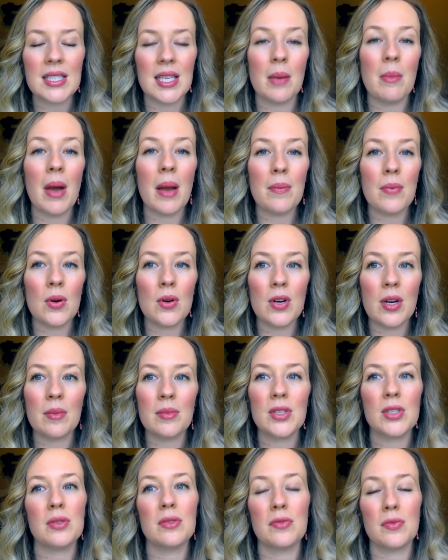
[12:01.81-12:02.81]
In my program,
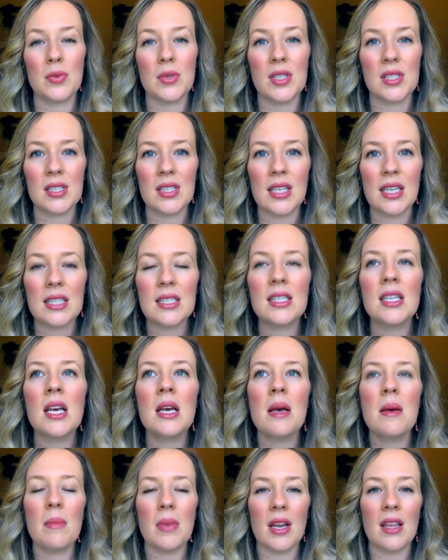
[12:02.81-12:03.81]
we do a 4 to 6.
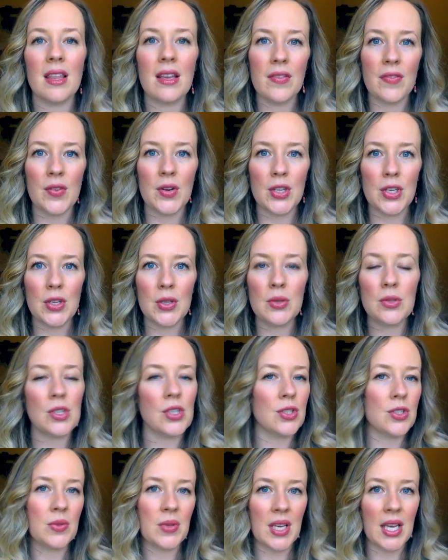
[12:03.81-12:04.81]
But I think for you,
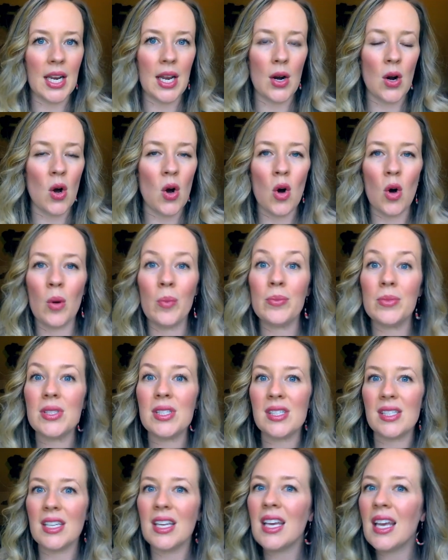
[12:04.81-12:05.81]
just doing it at home,
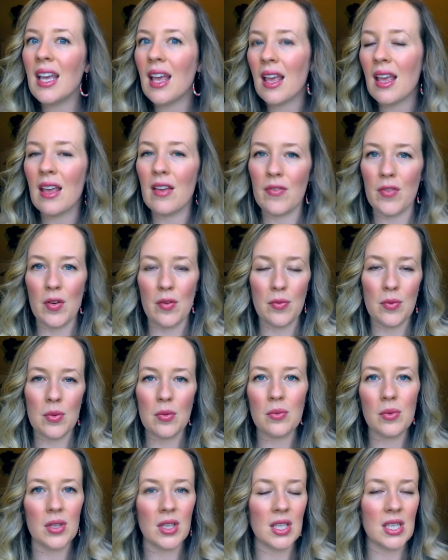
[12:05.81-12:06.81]
seeing if your
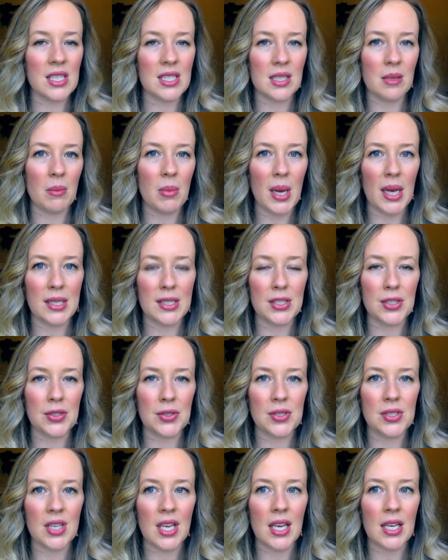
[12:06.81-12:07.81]
food really is impacting
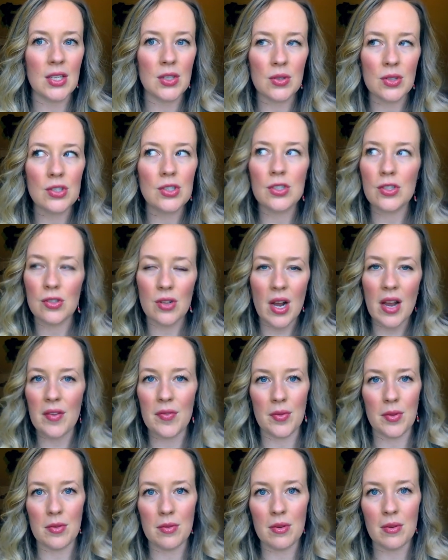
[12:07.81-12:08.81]
your skin, you could just try
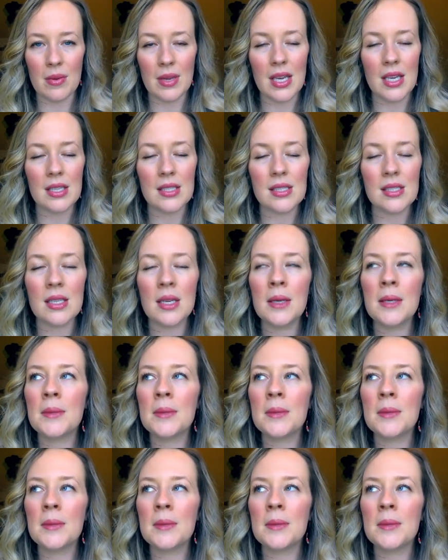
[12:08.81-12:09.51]
it for 3 weeks.